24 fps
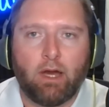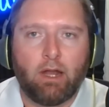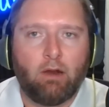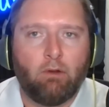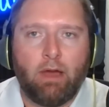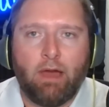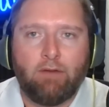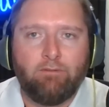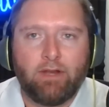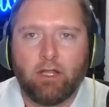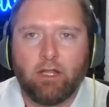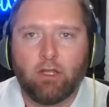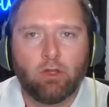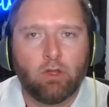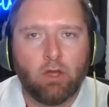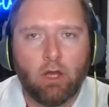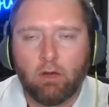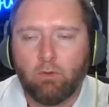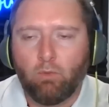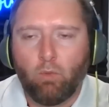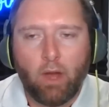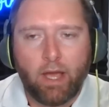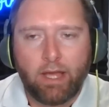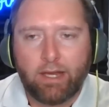I don't have any
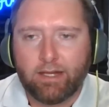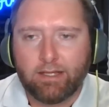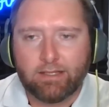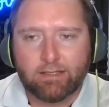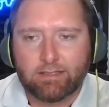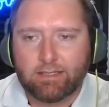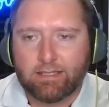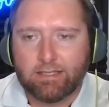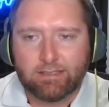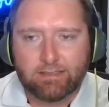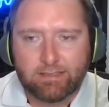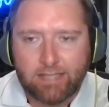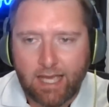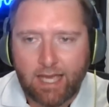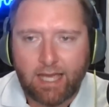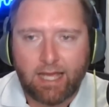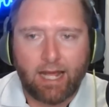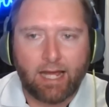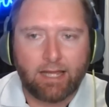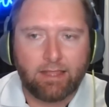other way to say it.